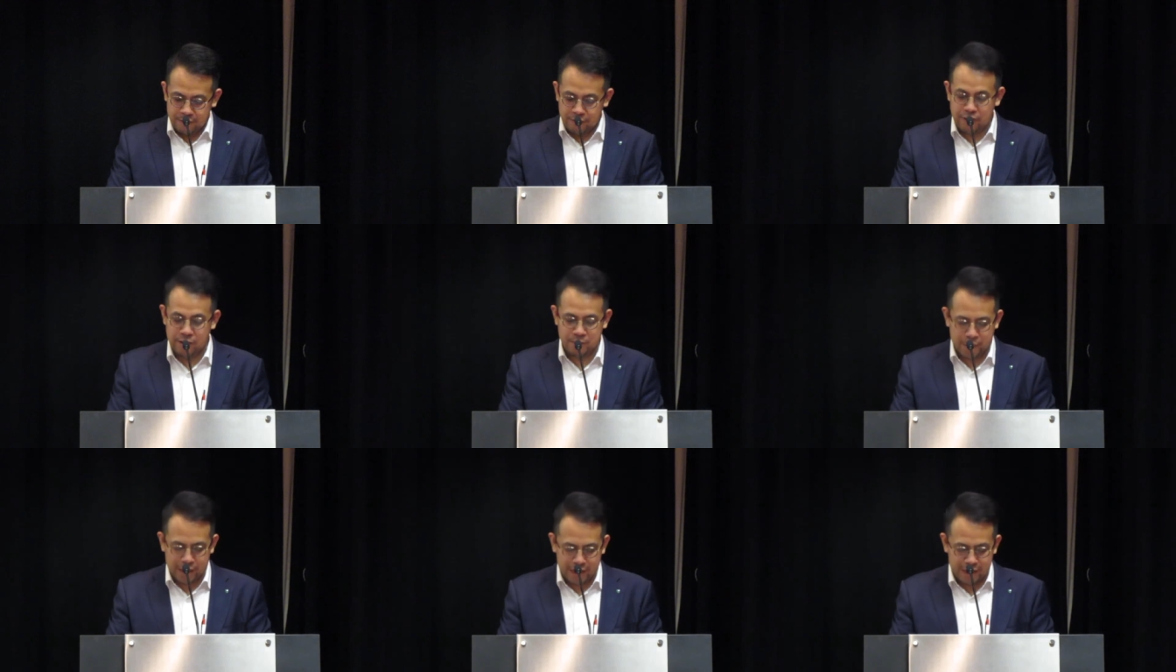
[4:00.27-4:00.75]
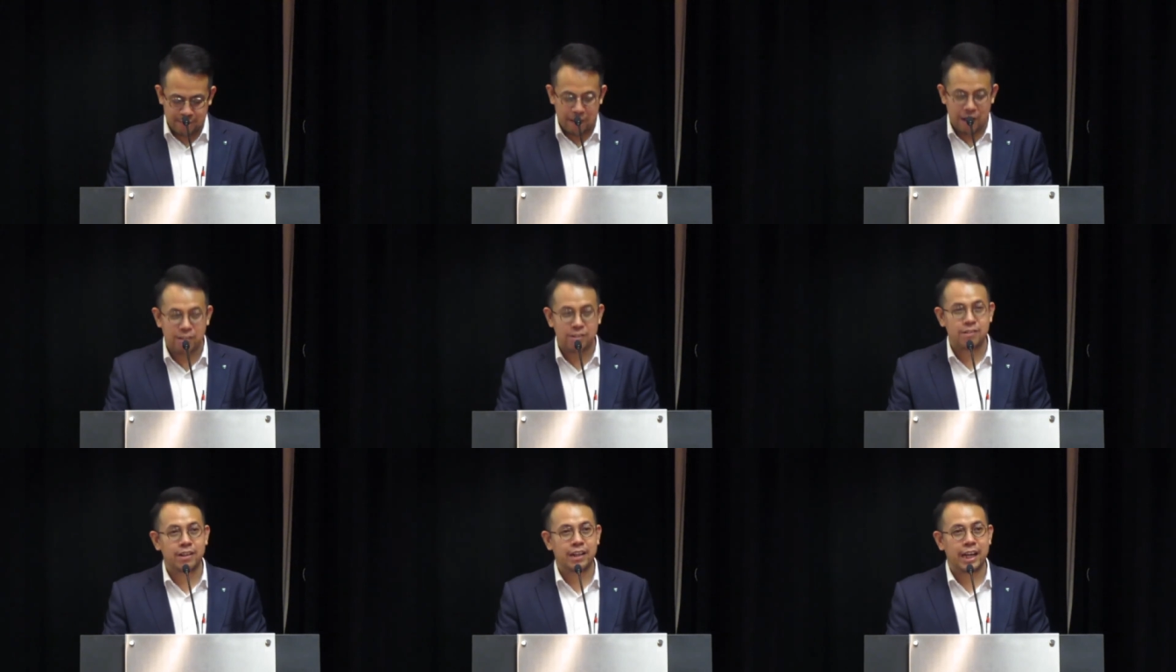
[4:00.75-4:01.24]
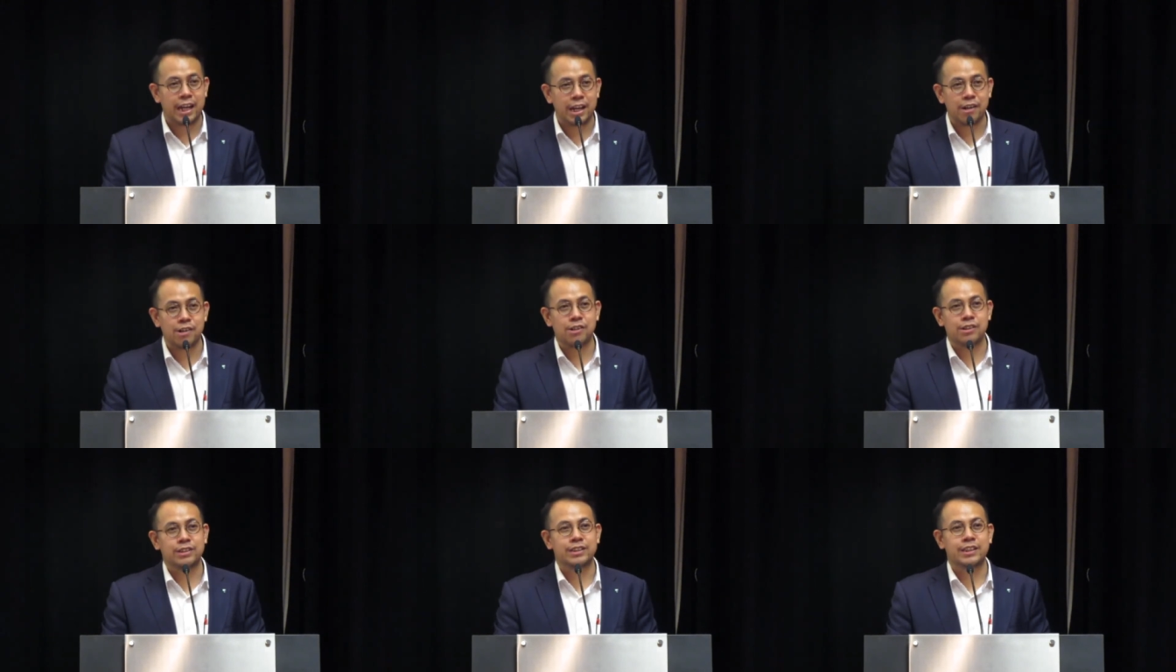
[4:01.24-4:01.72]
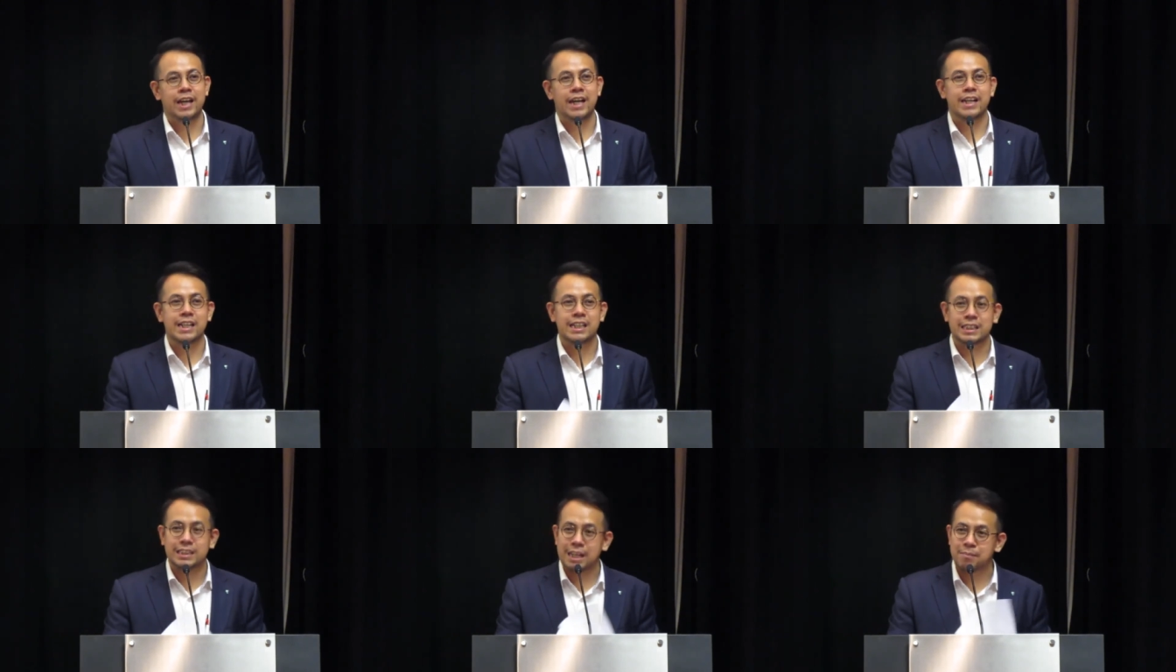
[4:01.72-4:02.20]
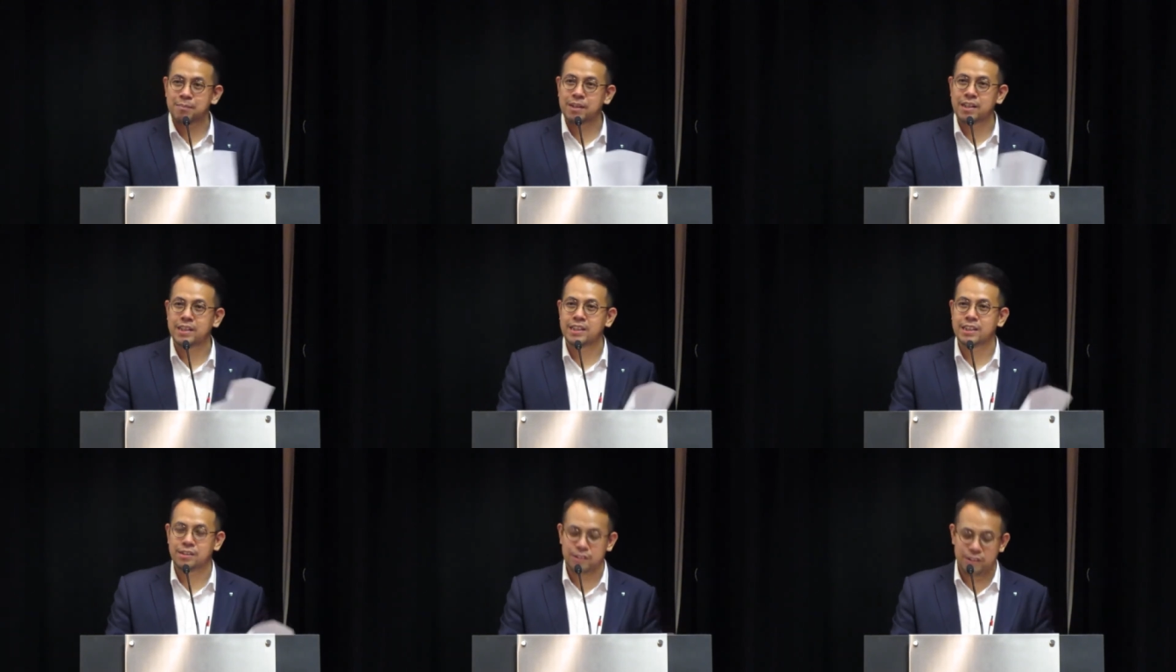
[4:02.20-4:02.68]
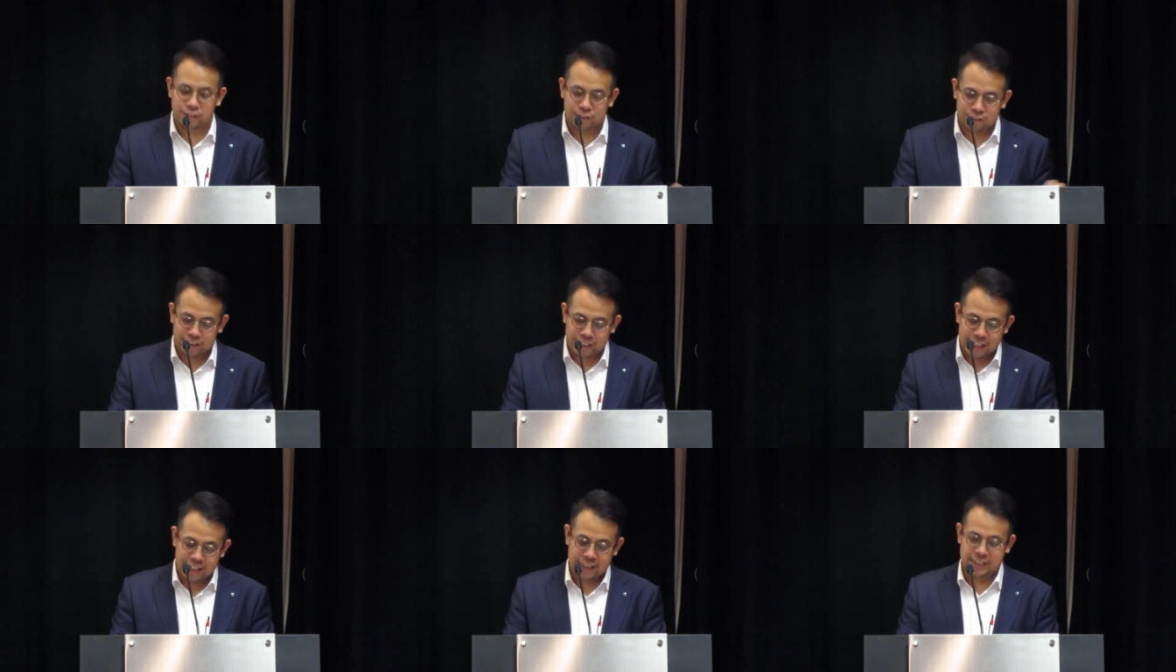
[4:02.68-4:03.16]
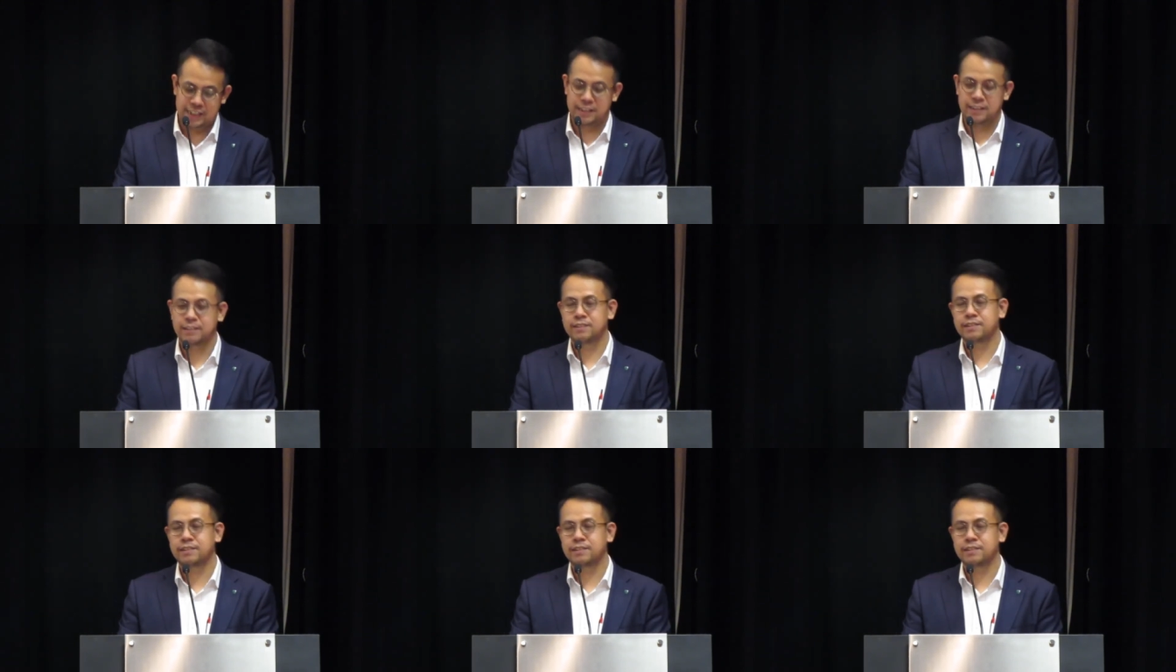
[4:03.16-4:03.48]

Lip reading: will bring about chaos and instability to the society.